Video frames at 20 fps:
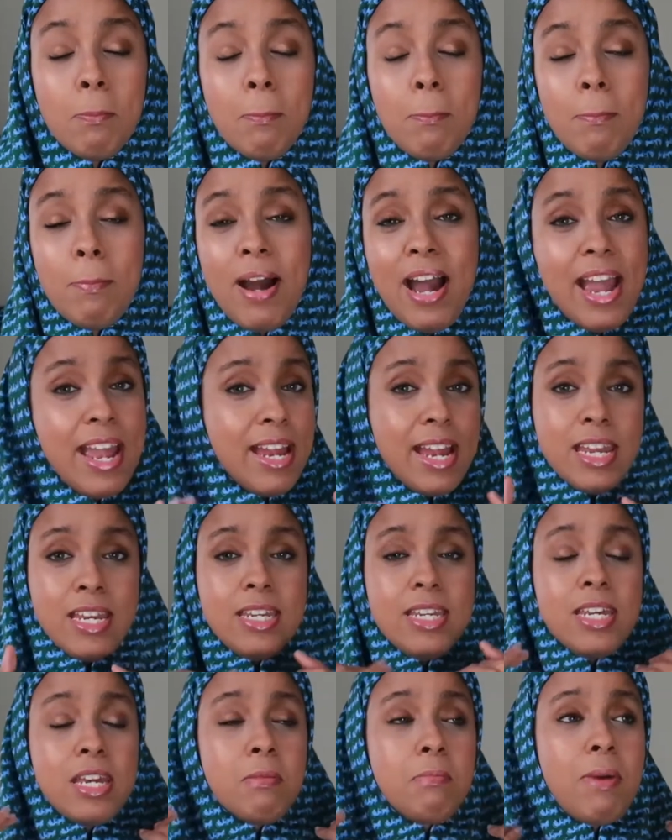My
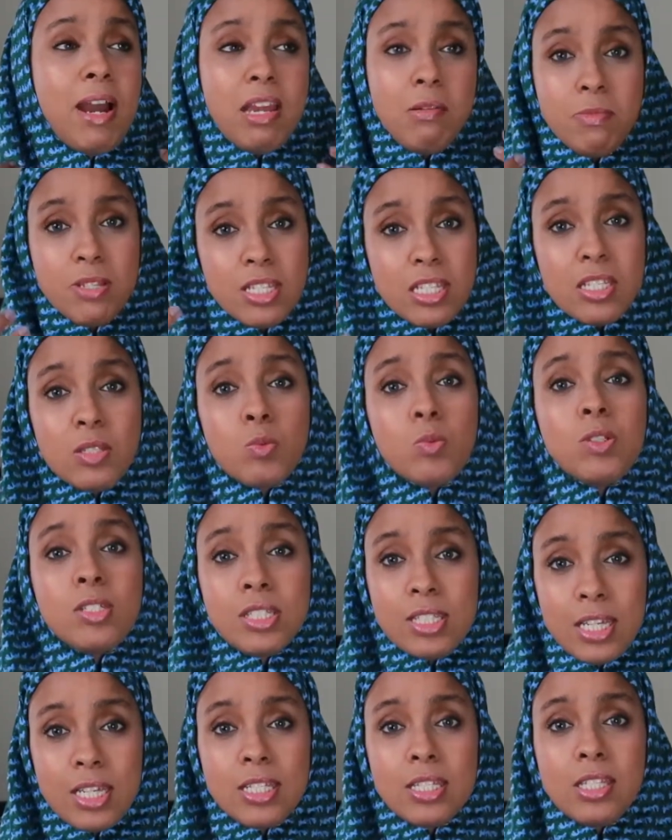idea, my business will
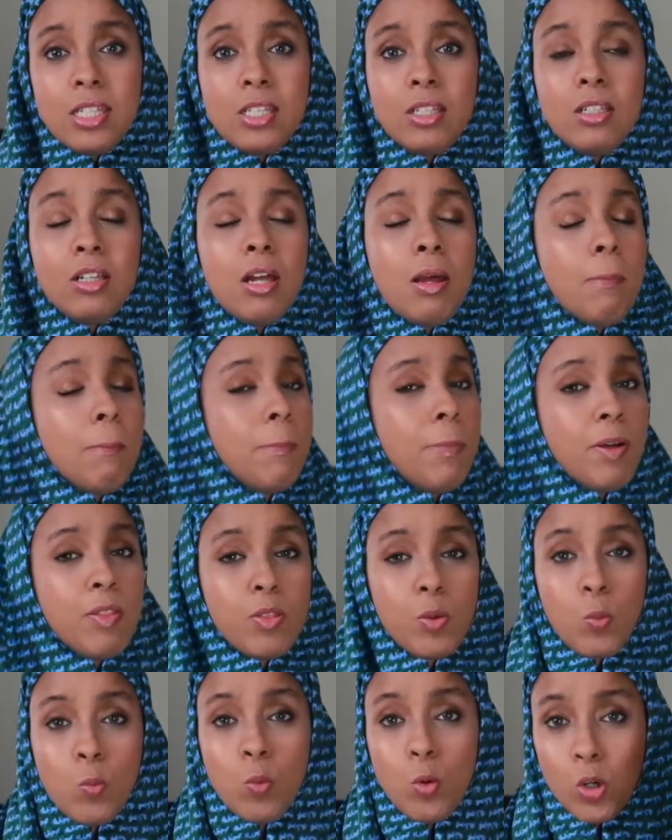stay still, but
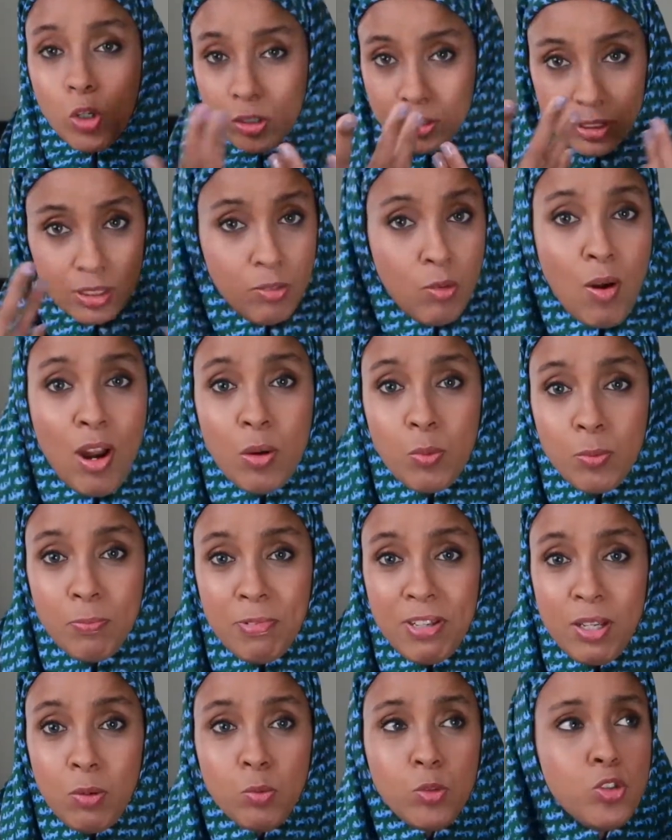the world around
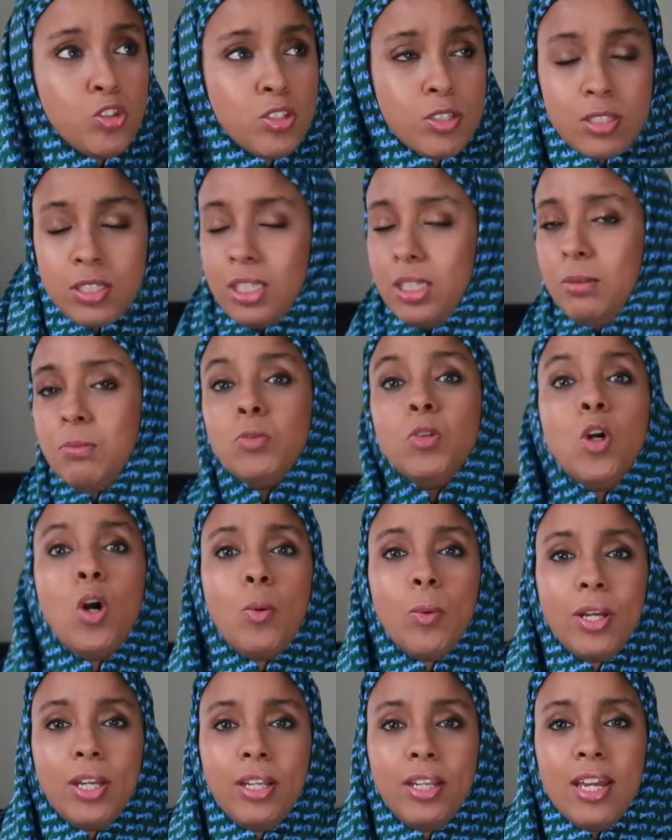me will just keep
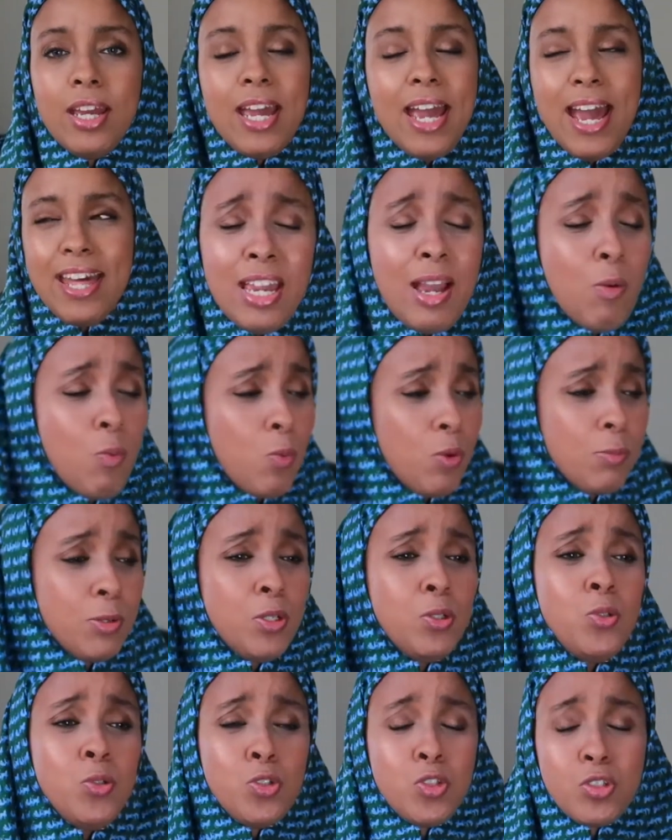going. A woman
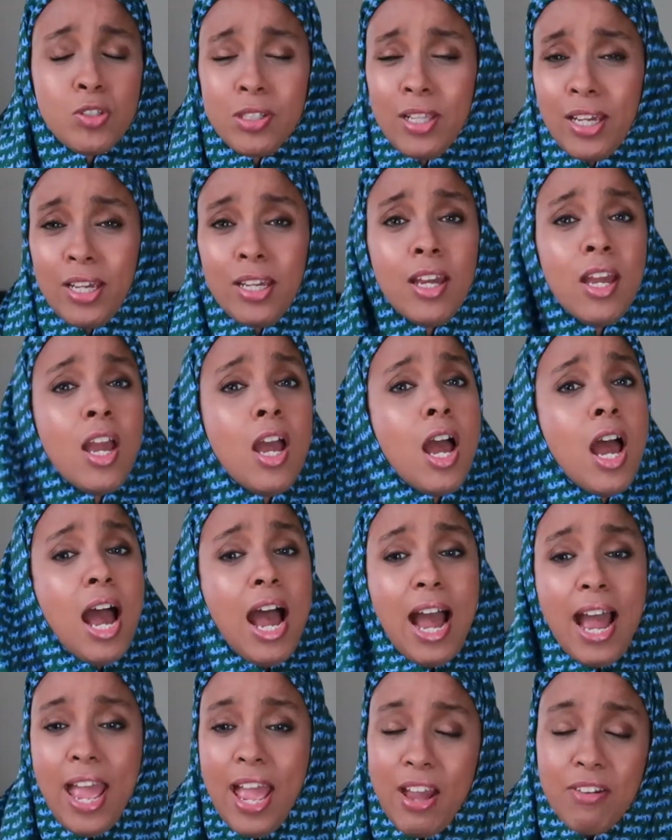who's like,
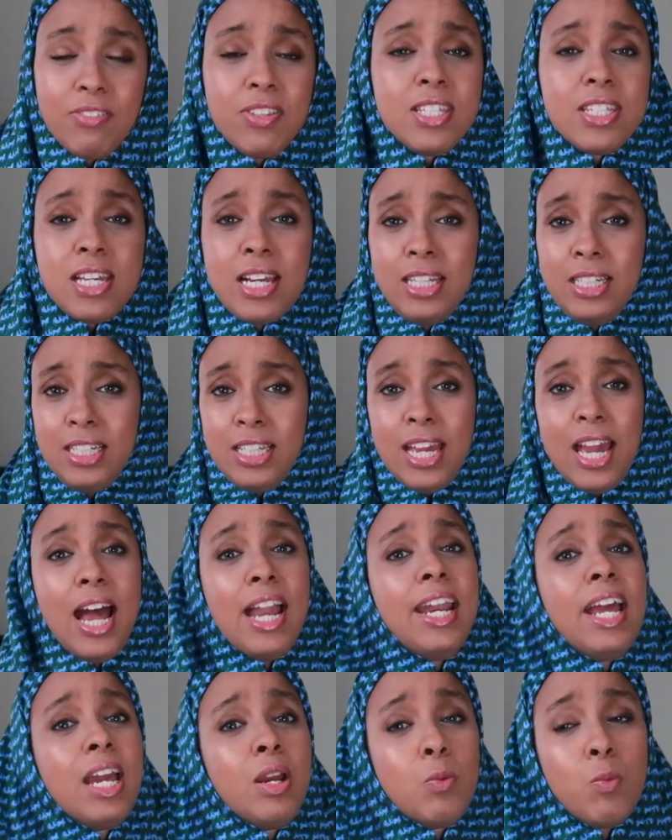I have this idea
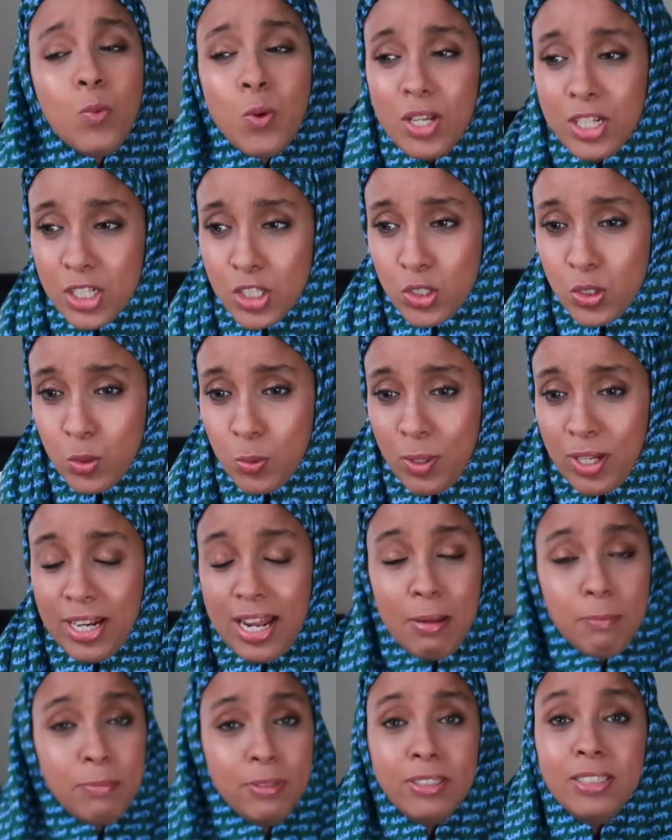and I want to do it,
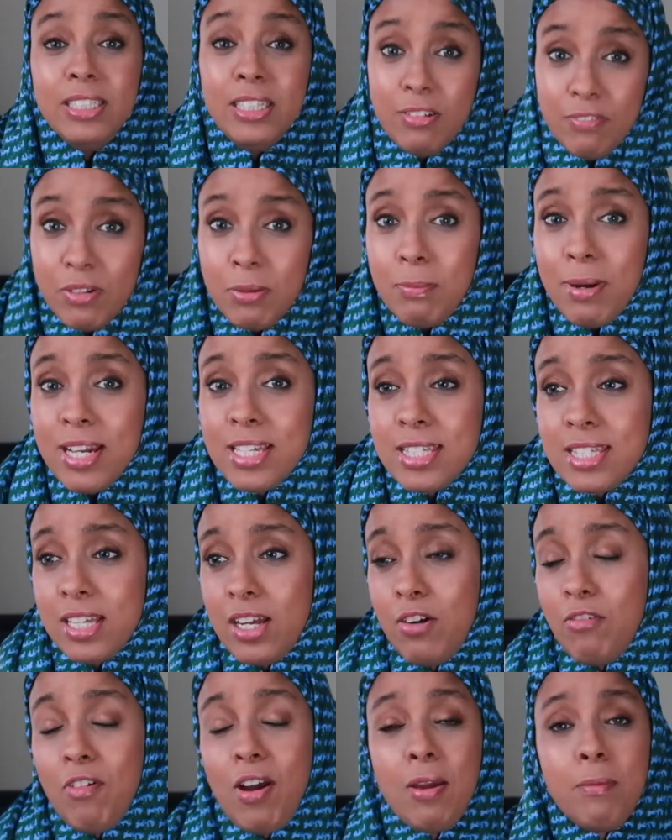I believe in
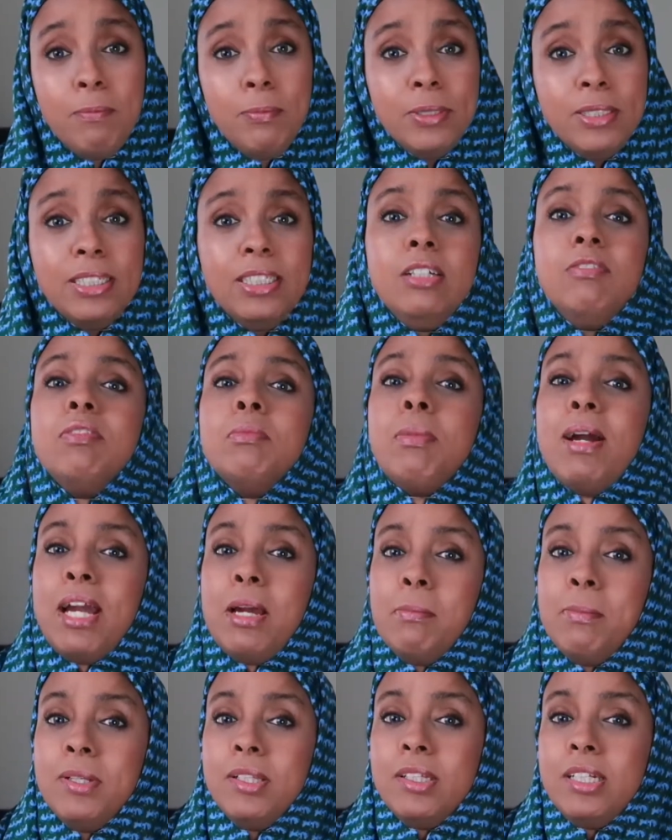myself, I believe in my
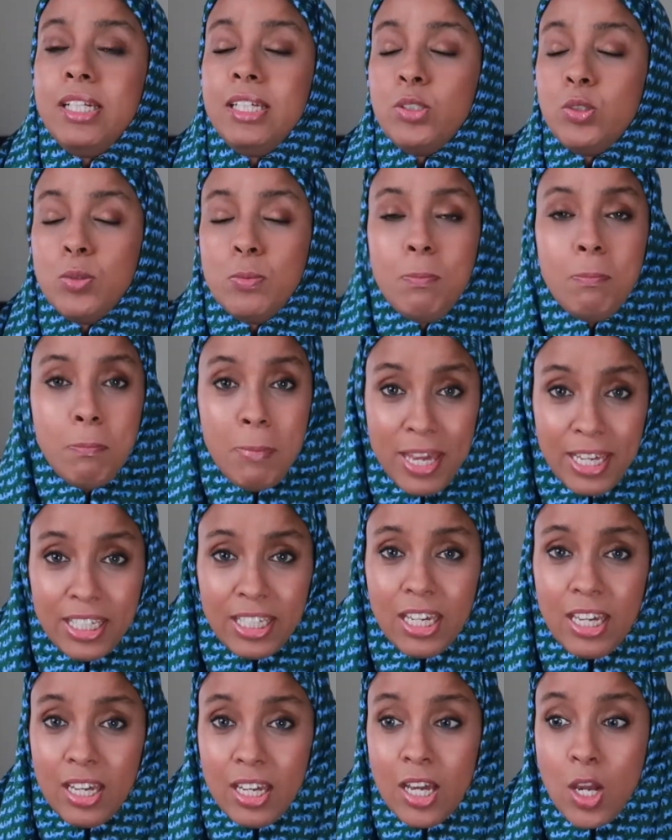ability to make
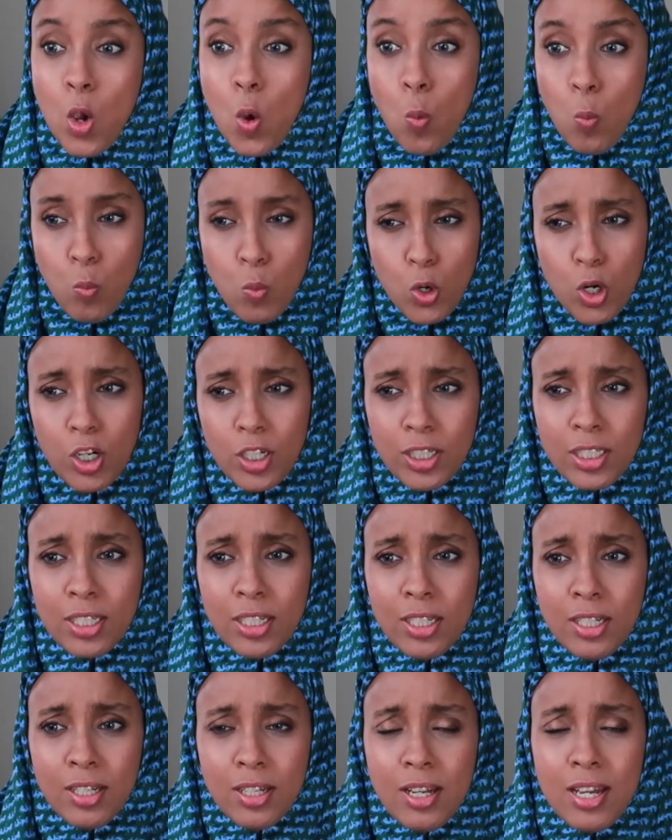it work,
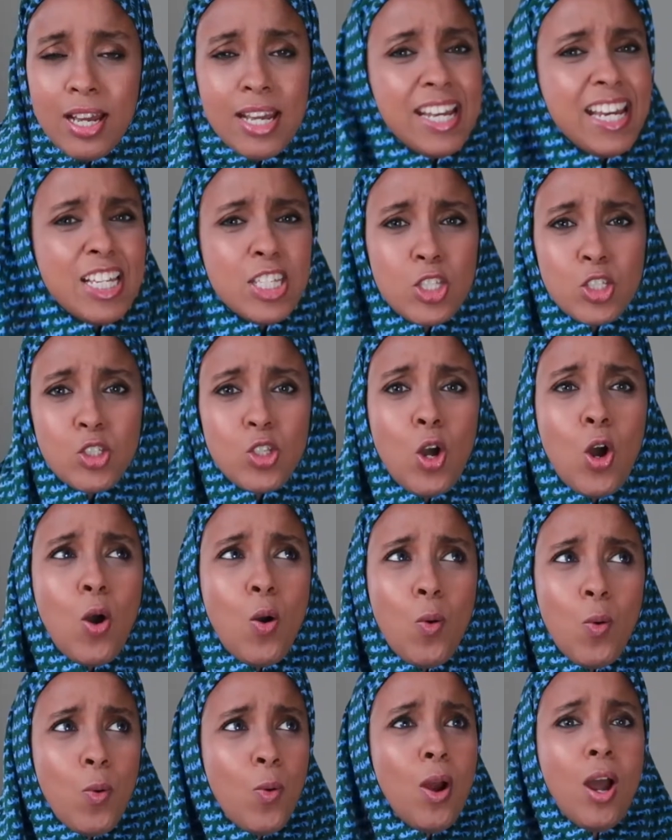is
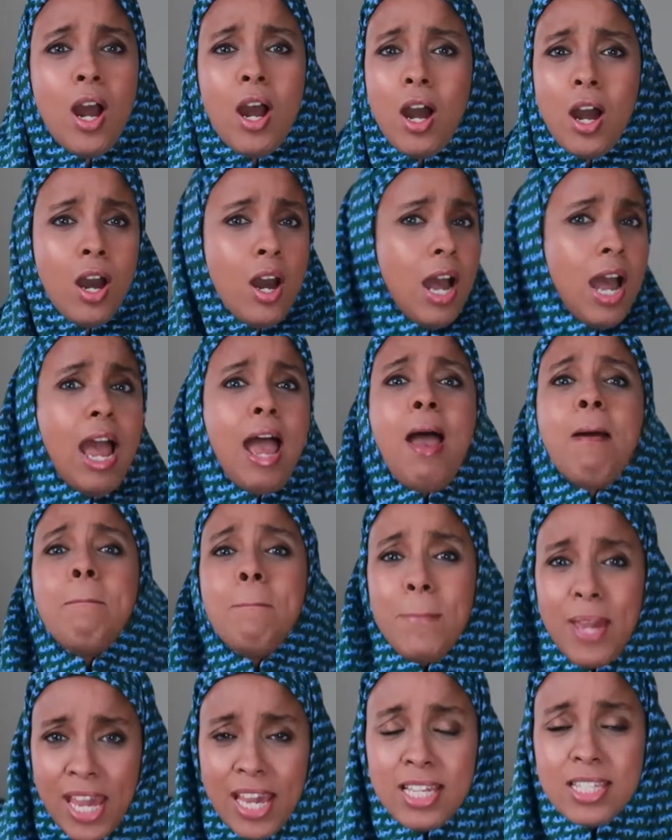so
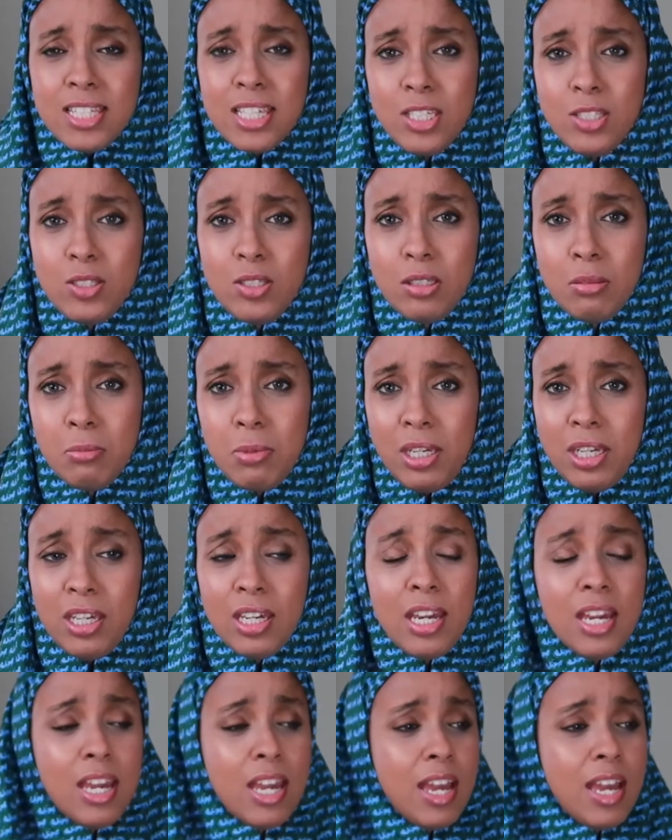amazing to me.